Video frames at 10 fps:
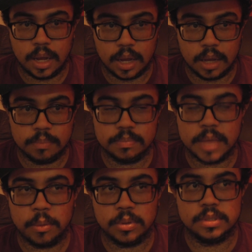
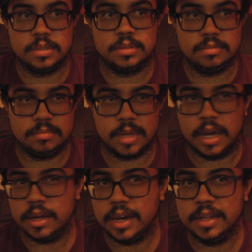That was
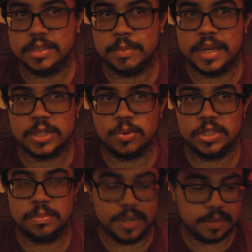kind of getting into my next
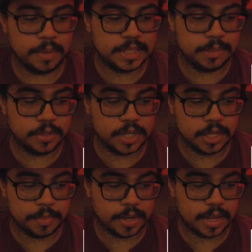question, but it might seem redundant, but